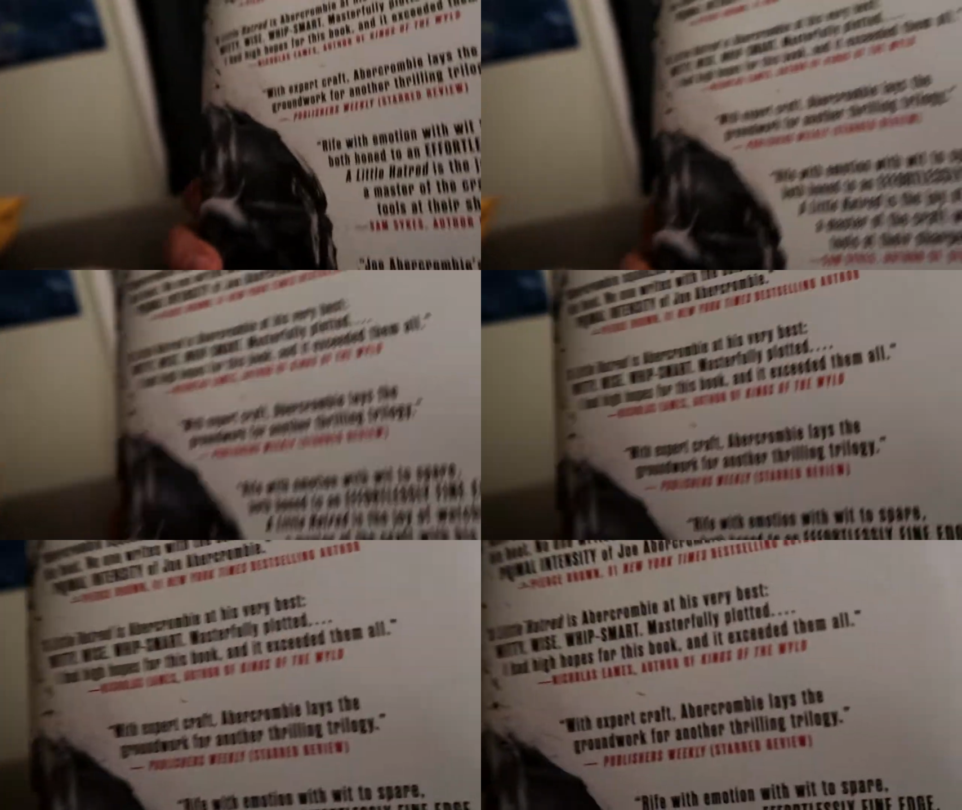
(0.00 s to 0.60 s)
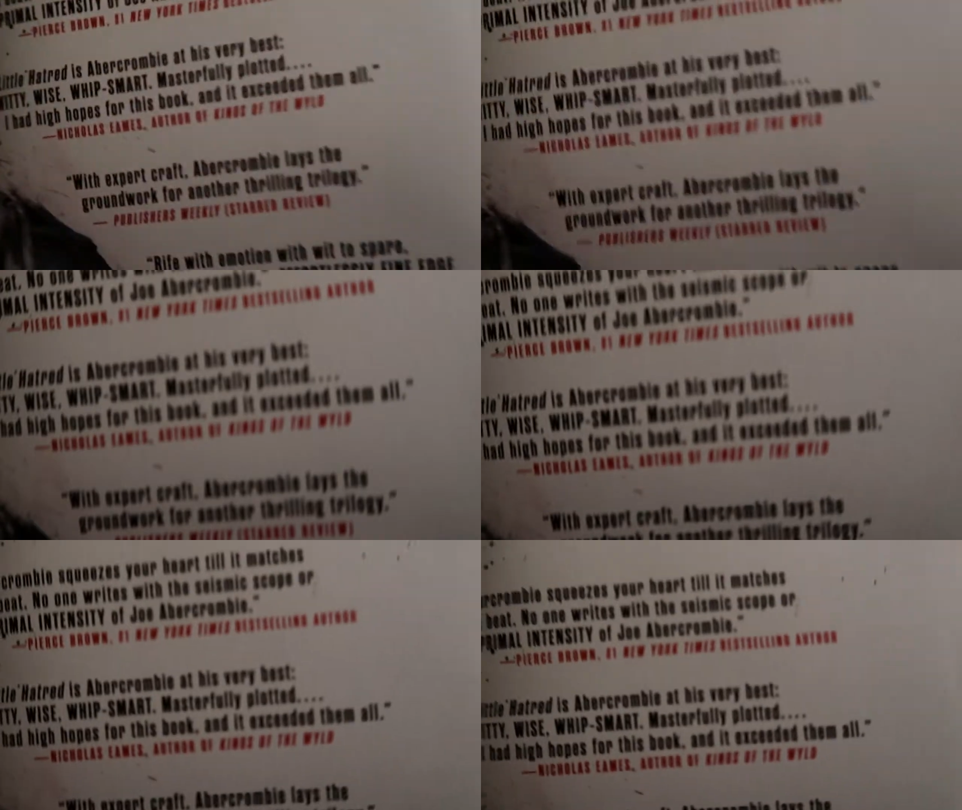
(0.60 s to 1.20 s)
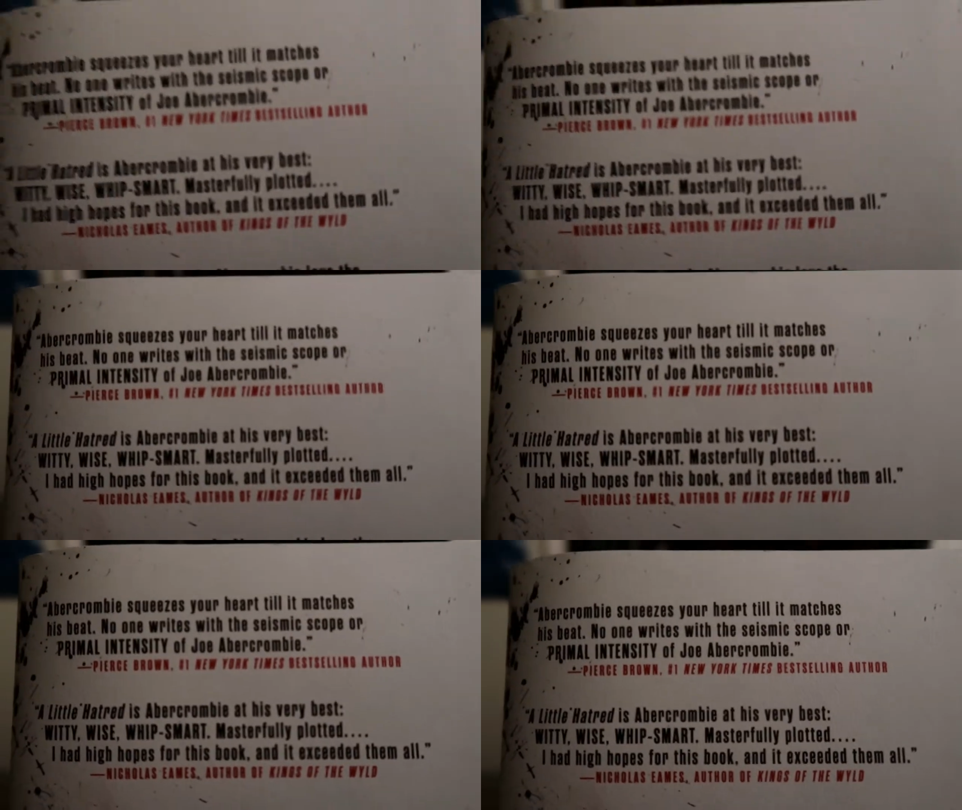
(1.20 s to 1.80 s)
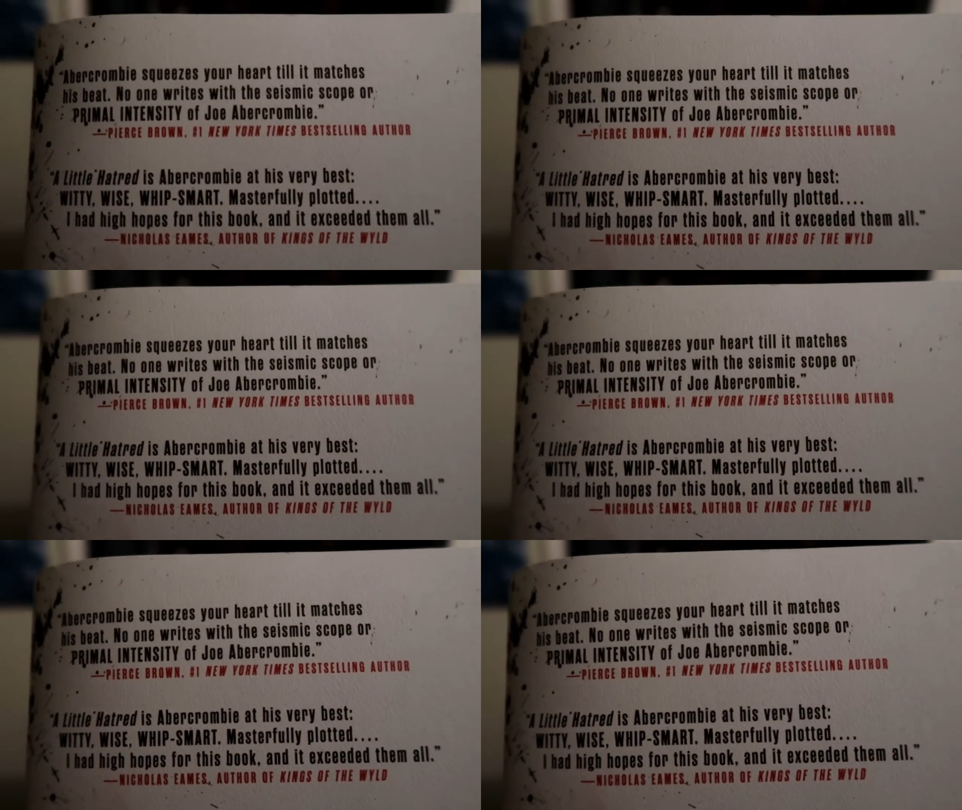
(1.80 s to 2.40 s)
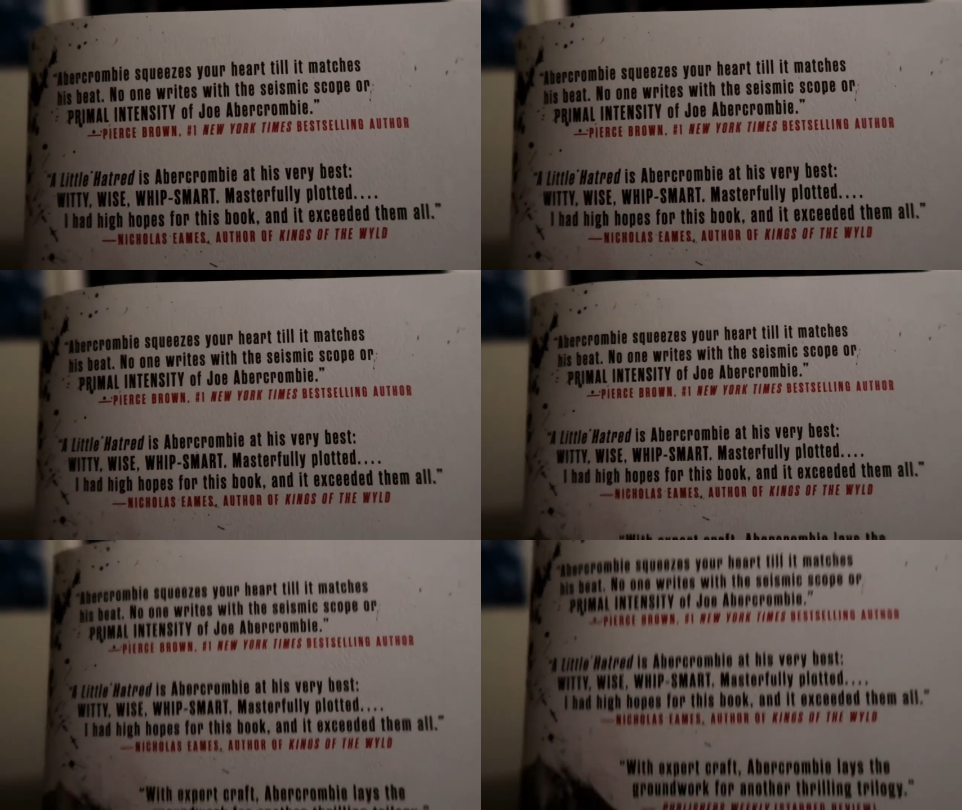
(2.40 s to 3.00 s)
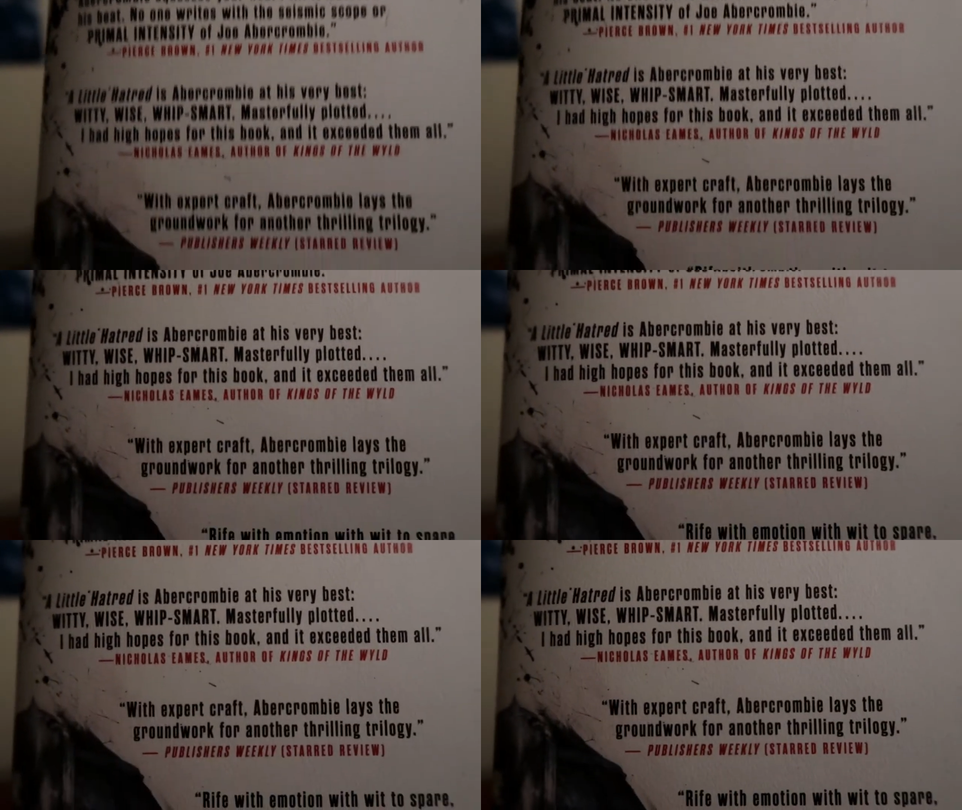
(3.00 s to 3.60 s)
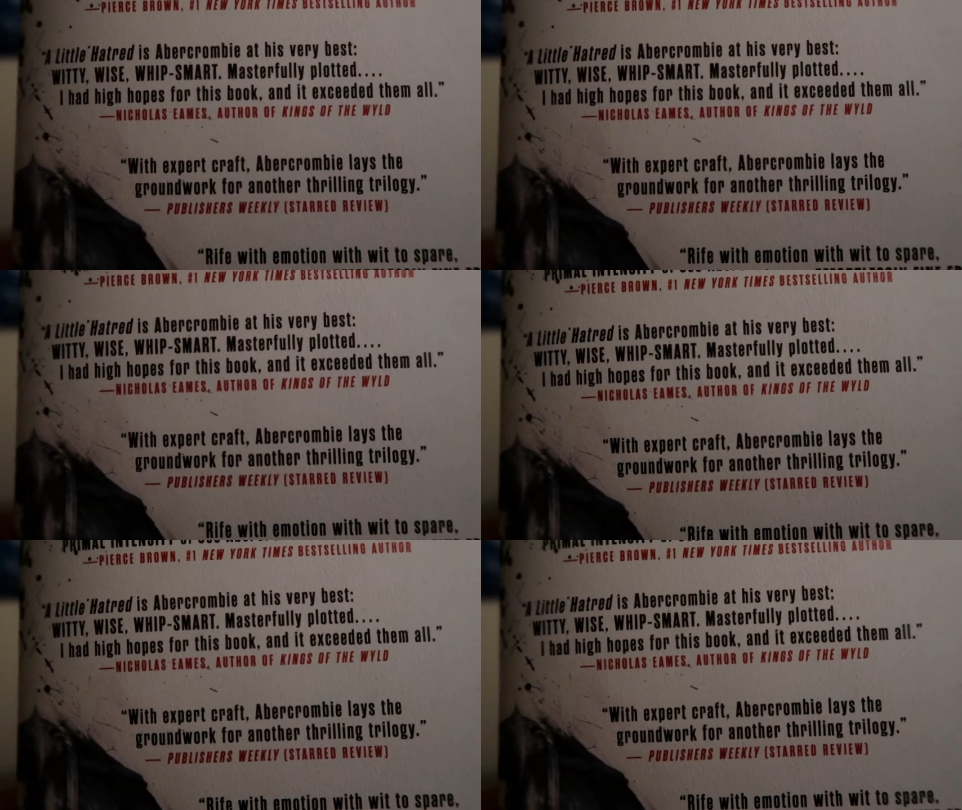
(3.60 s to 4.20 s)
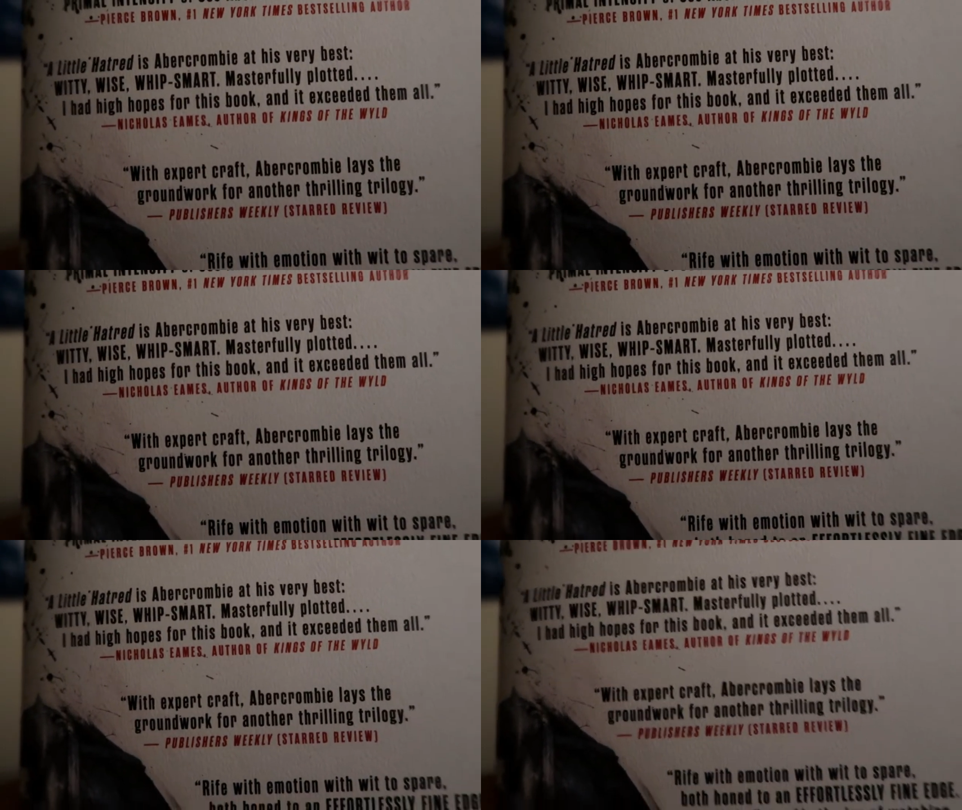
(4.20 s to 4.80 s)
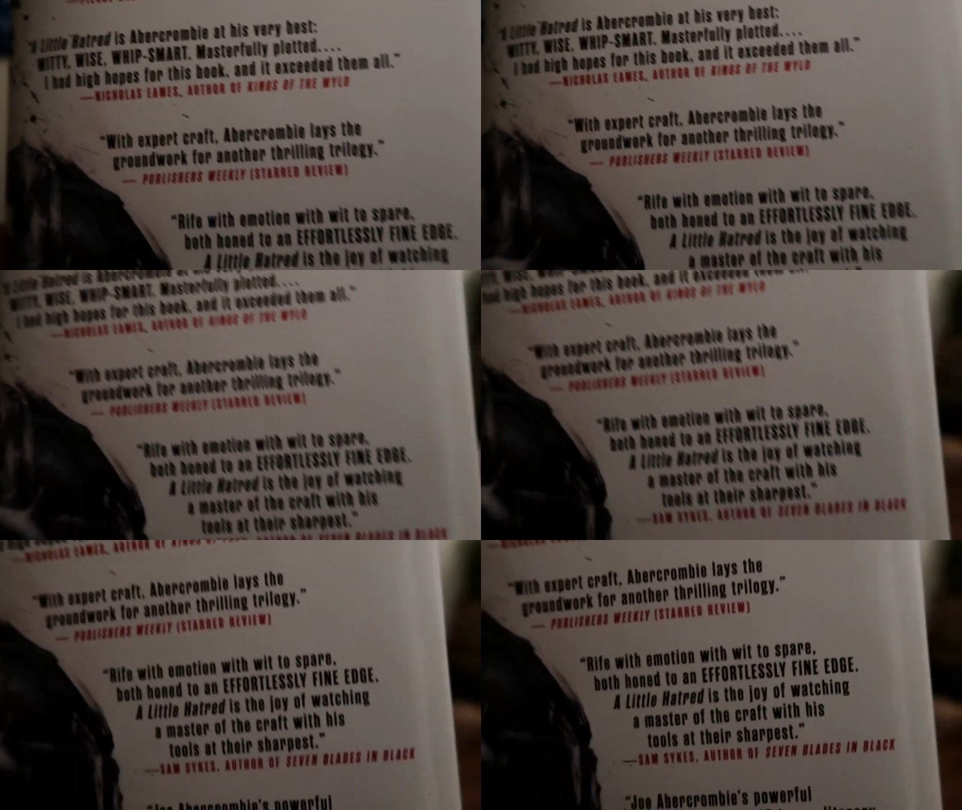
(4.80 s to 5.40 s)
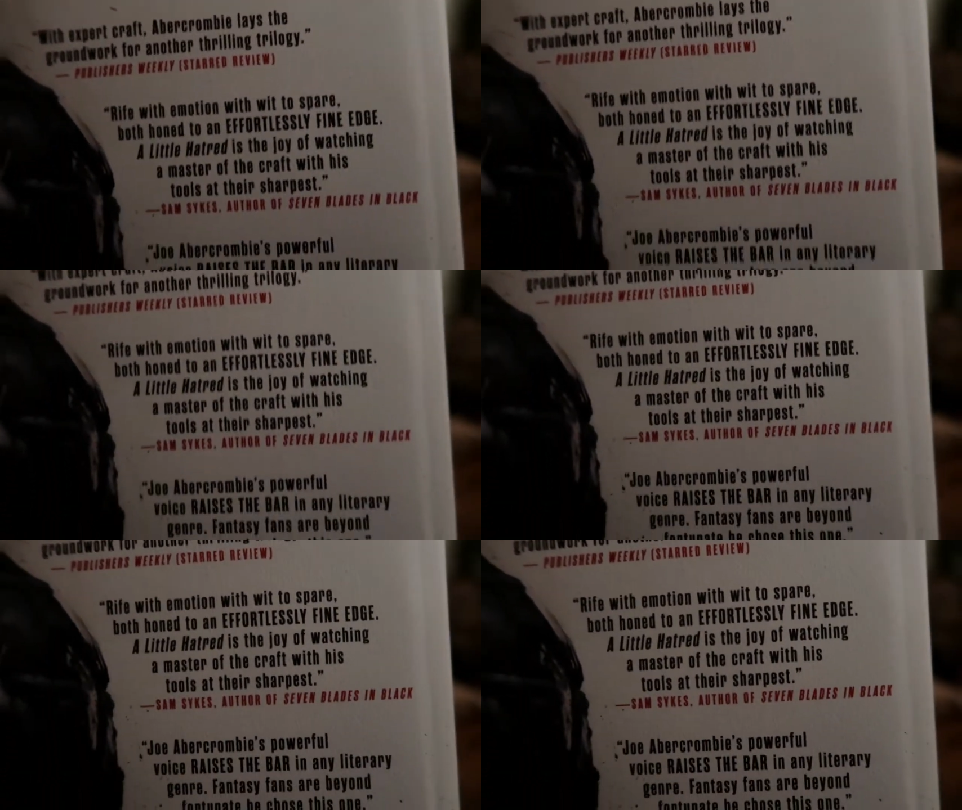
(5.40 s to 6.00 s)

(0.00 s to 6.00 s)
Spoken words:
No face is visible, so there are no lips to read.